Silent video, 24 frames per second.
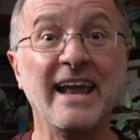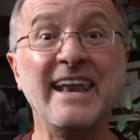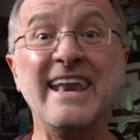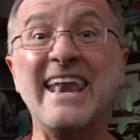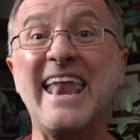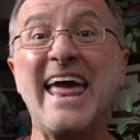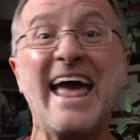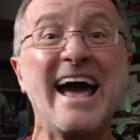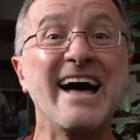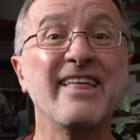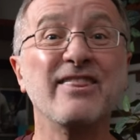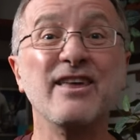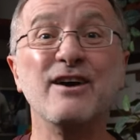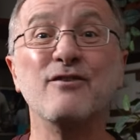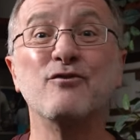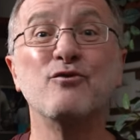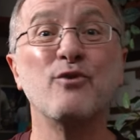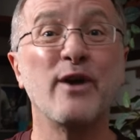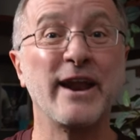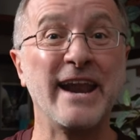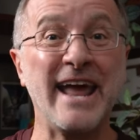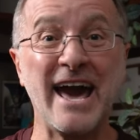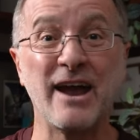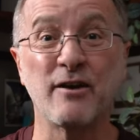and now they've
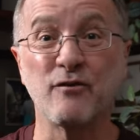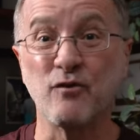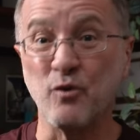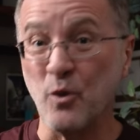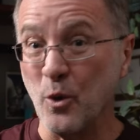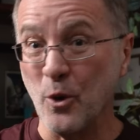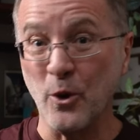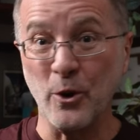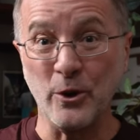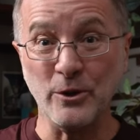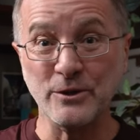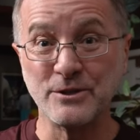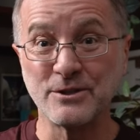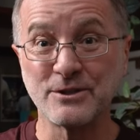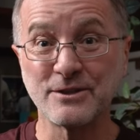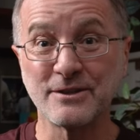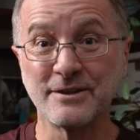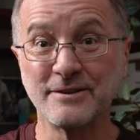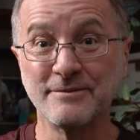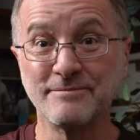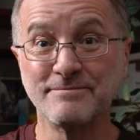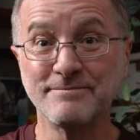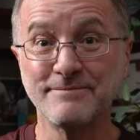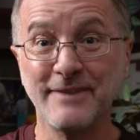run out of words.